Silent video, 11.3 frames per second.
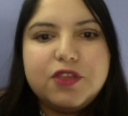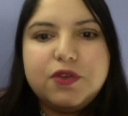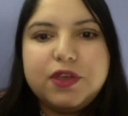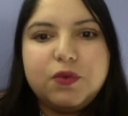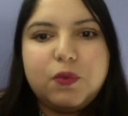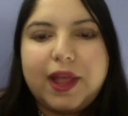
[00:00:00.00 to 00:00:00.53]

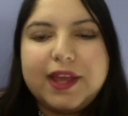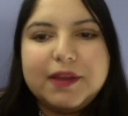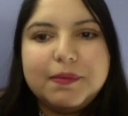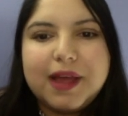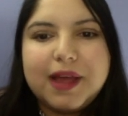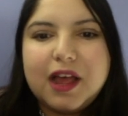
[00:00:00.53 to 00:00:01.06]
can write
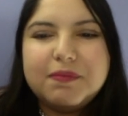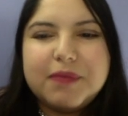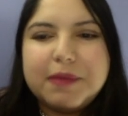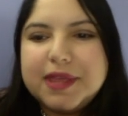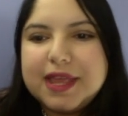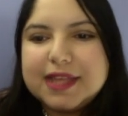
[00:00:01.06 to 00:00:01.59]
about.
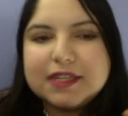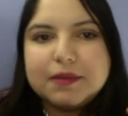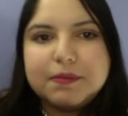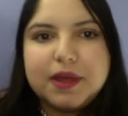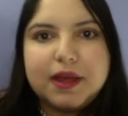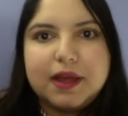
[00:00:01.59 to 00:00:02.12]
Maybe get
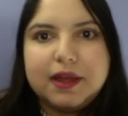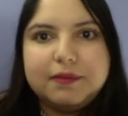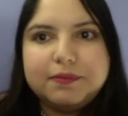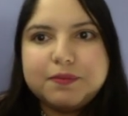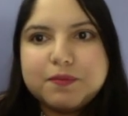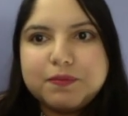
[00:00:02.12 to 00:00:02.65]
some
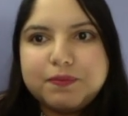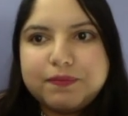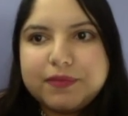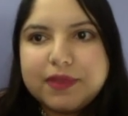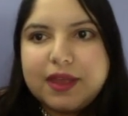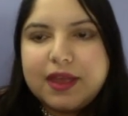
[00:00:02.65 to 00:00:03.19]

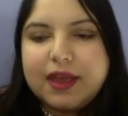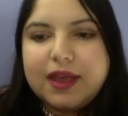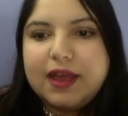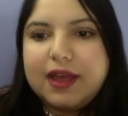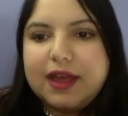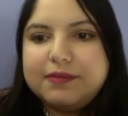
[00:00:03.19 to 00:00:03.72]

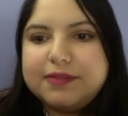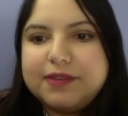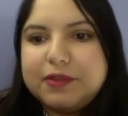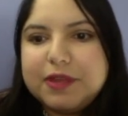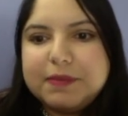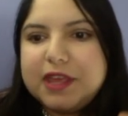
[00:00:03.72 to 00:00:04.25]

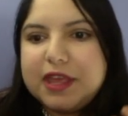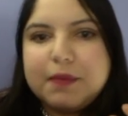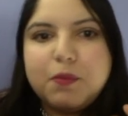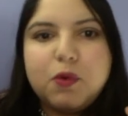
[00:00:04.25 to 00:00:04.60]
definitely you can get more